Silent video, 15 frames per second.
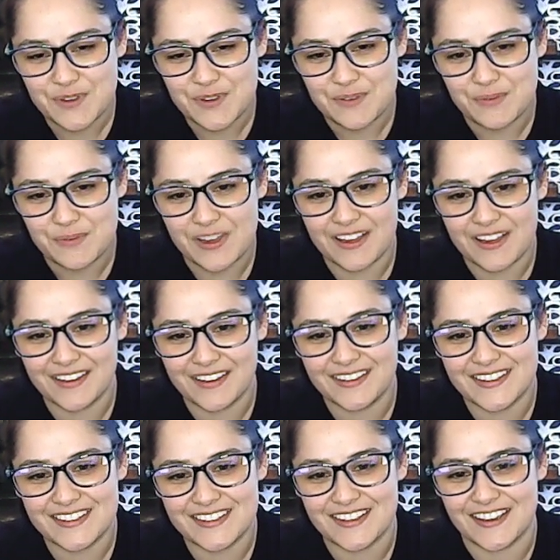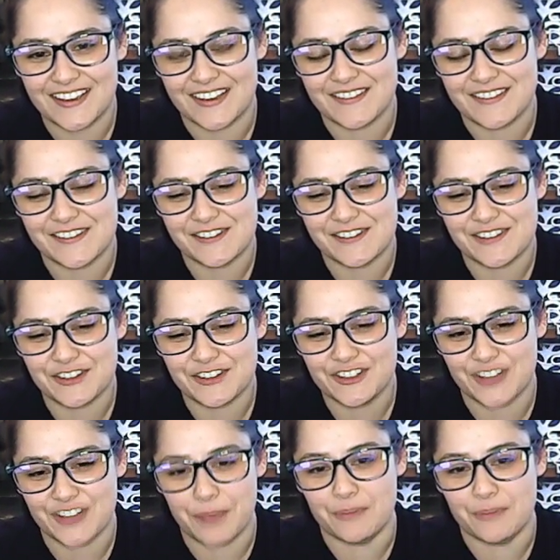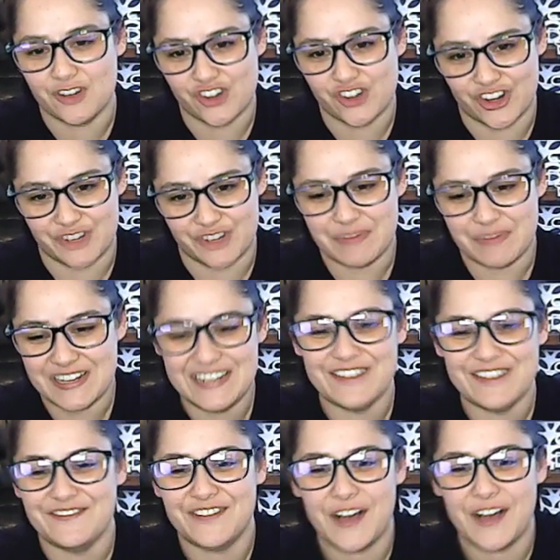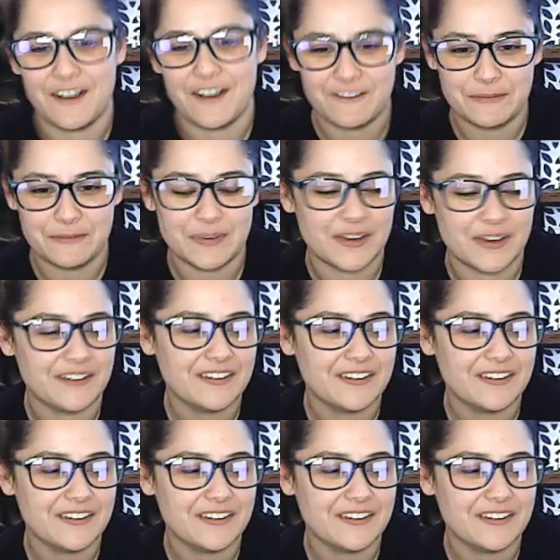Well, I guess yeah, there's some judgment involved, but